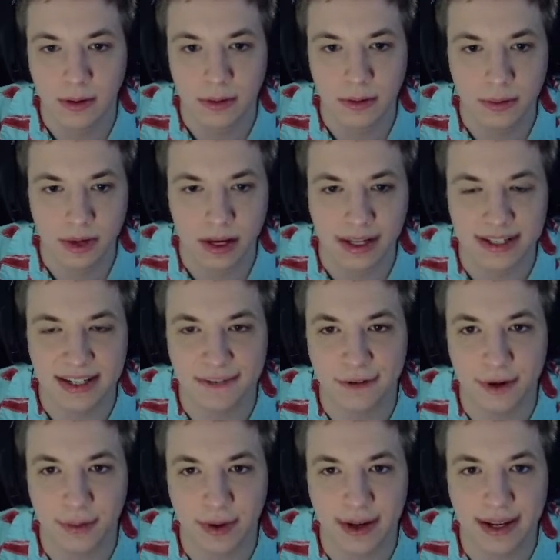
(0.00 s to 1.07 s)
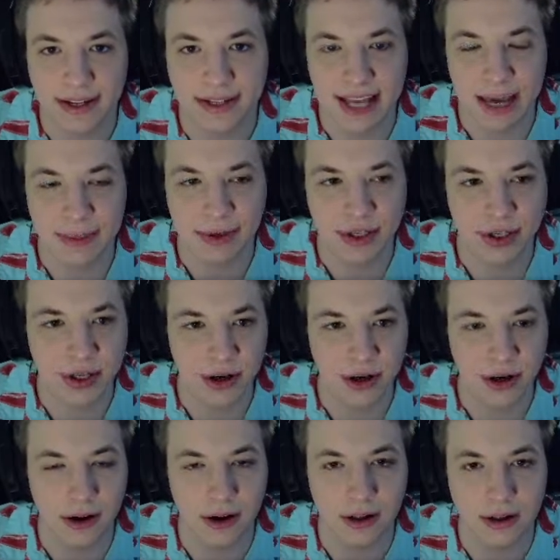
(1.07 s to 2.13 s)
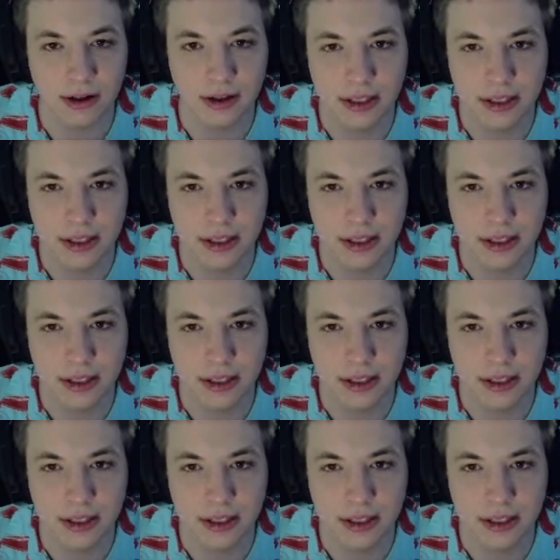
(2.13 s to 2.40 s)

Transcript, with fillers: Got a different ring, damage to all.